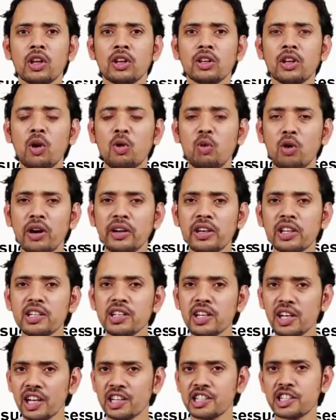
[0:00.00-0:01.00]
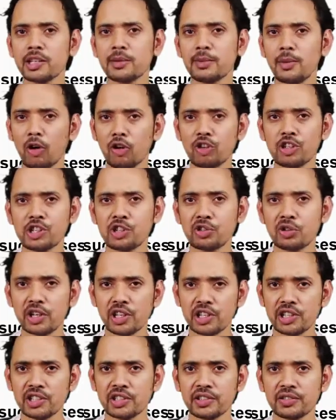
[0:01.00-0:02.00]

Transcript: Now what is elastic block storage?